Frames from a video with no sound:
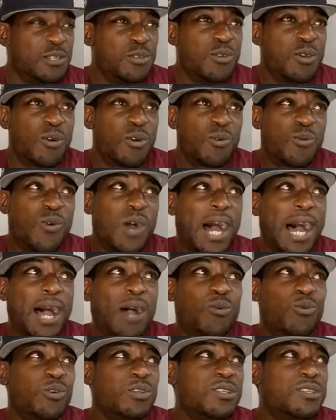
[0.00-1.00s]

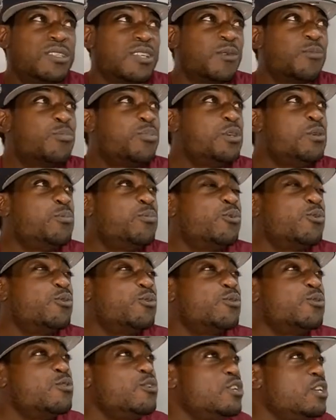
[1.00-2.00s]
Why was some
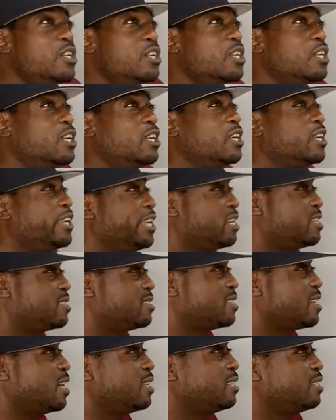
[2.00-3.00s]
people
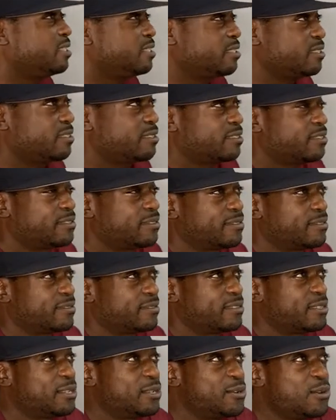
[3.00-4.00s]
excelling,
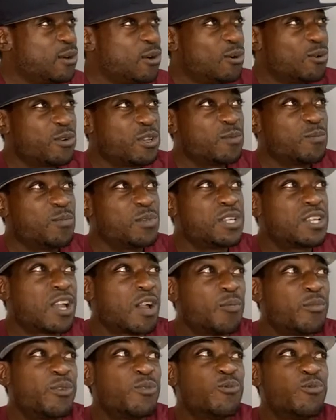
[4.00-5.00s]
and
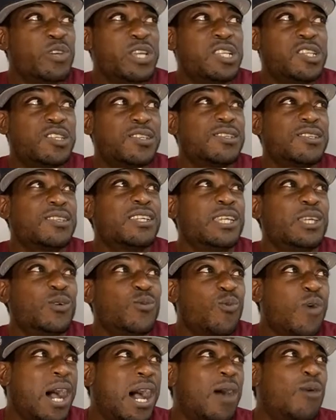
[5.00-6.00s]
becoming rich,
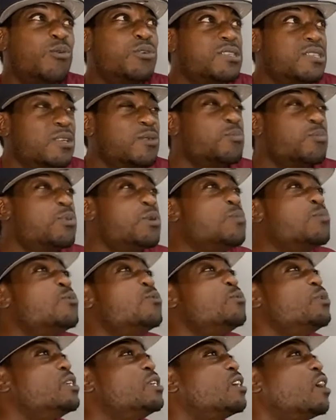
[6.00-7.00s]
and why was some
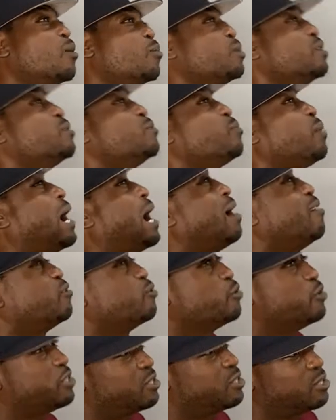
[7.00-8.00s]
people becoming
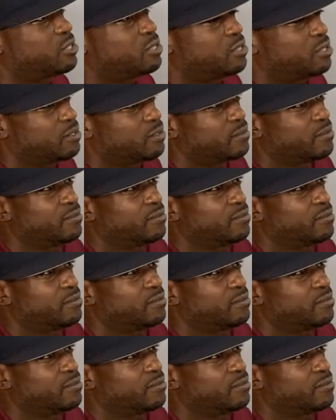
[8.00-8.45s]
impoverished?